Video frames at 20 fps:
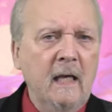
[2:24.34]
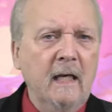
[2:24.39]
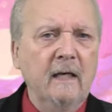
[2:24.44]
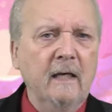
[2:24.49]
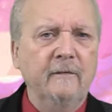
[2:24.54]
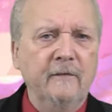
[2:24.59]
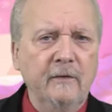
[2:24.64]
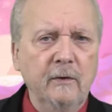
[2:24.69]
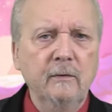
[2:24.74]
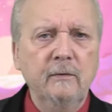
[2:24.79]

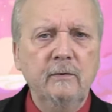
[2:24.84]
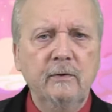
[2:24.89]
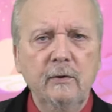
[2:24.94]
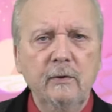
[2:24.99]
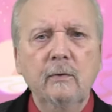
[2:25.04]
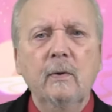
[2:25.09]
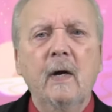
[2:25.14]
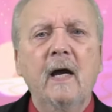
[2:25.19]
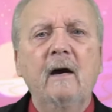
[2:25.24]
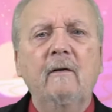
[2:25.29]
If you
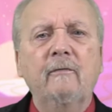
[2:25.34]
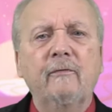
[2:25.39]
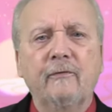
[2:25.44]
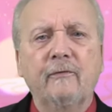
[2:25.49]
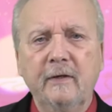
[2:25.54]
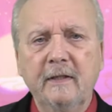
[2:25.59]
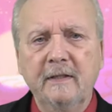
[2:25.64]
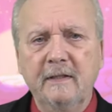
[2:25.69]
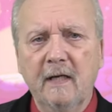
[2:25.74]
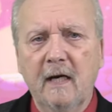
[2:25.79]
do have
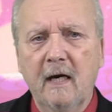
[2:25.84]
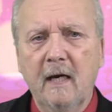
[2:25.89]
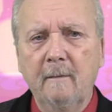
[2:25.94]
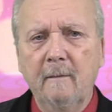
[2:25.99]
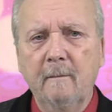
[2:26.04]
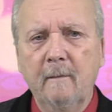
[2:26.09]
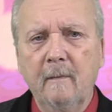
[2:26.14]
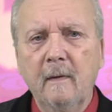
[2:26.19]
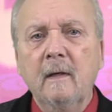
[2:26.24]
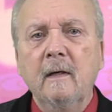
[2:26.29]
free
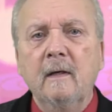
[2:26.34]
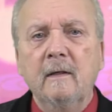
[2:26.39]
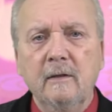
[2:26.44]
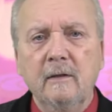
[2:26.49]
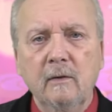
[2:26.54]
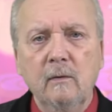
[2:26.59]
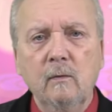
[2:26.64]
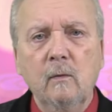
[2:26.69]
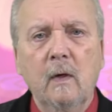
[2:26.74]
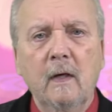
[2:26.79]
time,
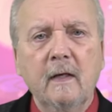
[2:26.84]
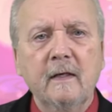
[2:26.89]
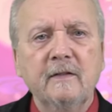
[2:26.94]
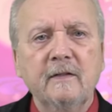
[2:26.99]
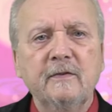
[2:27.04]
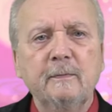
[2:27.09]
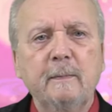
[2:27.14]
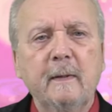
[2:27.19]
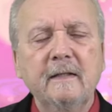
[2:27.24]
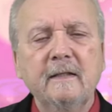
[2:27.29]
you want to
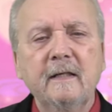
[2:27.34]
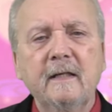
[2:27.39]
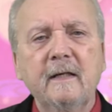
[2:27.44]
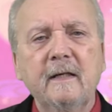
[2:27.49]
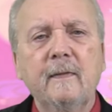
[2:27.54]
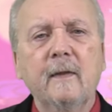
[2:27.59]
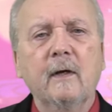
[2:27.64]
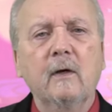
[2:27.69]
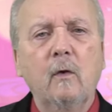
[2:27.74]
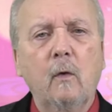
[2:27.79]
spend it
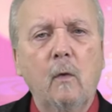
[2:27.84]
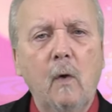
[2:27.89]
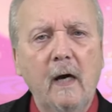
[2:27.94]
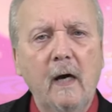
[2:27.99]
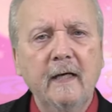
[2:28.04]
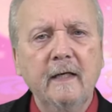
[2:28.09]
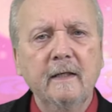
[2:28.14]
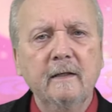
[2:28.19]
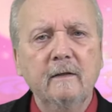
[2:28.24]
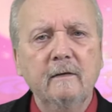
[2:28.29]
in the
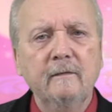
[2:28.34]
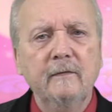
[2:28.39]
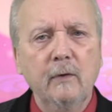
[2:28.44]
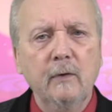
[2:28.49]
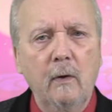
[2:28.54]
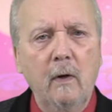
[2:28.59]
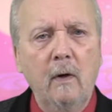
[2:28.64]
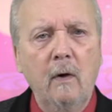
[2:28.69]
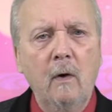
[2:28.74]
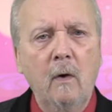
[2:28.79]
quiet of
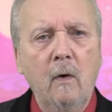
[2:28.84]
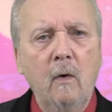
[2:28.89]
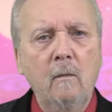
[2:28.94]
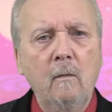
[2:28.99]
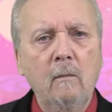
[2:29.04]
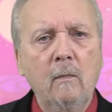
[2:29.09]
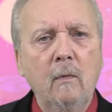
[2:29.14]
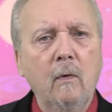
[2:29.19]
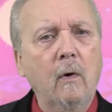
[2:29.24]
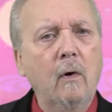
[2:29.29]
your
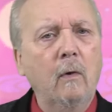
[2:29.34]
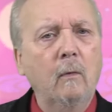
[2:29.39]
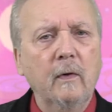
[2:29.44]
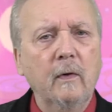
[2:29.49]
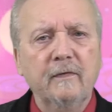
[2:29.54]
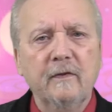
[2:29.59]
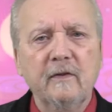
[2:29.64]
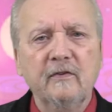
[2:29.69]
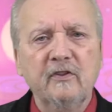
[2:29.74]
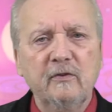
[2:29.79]
home or
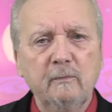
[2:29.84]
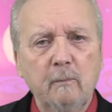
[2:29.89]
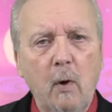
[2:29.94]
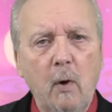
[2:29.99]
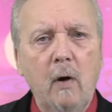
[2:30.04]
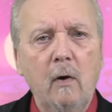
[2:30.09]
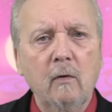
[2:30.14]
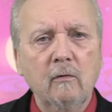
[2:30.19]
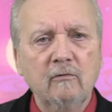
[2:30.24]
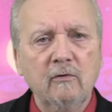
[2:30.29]
with a
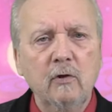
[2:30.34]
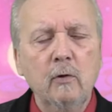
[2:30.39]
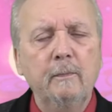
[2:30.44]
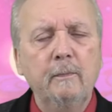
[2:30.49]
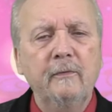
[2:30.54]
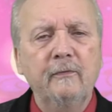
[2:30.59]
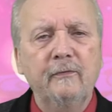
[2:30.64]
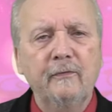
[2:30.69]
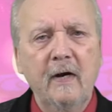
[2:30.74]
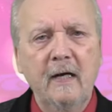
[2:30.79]
small
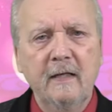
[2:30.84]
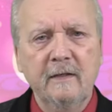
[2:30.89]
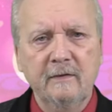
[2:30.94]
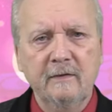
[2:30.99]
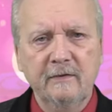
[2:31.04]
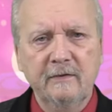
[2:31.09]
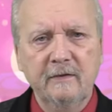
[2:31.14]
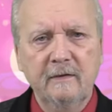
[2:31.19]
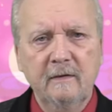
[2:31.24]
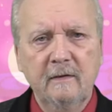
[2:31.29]
group of
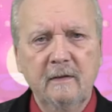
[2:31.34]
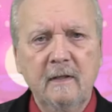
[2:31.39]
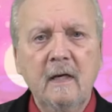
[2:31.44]
friends.